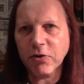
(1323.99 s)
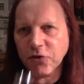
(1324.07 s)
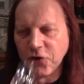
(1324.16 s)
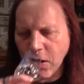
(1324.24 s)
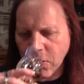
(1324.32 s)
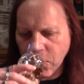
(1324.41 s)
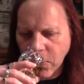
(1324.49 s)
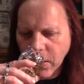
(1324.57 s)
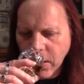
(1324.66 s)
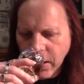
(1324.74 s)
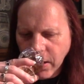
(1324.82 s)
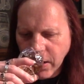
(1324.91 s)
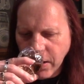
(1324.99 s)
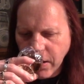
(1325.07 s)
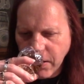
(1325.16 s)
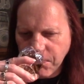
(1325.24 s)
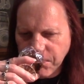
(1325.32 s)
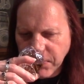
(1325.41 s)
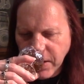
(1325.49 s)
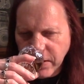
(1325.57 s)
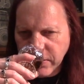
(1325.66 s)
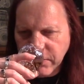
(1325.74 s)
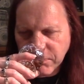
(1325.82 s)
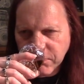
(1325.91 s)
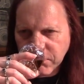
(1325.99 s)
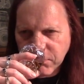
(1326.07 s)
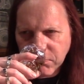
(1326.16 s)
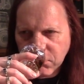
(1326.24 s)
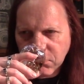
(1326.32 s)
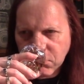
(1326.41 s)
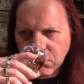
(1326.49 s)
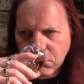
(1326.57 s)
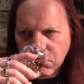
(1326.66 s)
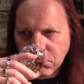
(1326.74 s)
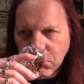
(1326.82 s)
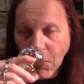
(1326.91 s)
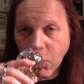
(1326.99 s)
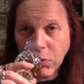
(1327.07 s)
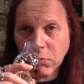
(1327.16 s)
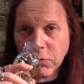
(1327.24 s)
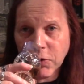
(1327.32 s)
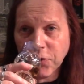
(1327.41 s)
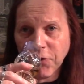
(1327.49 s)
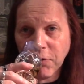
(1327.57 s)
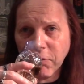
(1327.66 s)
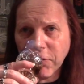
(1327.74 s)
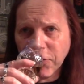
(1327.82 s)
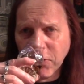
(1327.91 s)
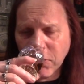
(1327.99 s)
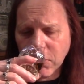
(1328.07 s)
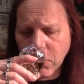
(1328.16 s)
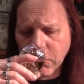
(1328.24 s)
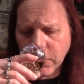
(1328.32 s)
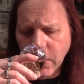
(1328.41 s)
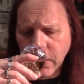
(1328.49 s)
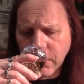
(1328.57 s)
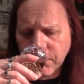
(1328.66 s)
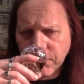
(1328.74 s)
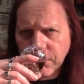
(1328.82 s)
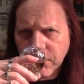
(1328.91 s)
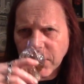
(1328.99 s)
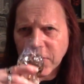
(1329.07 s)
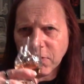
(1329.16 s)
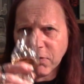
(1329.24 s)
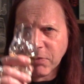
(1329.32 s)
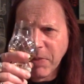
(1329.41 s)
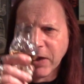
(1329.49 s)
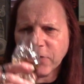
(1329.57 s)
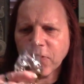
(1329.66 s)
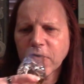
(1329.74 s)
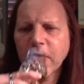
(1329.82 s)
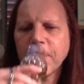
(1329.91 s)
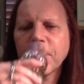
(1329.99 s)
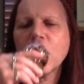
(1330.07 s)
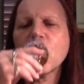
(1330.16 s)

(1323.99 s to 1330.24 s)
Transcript: show. And well, the distillery is certainly doing that. Let's see what the palate site am.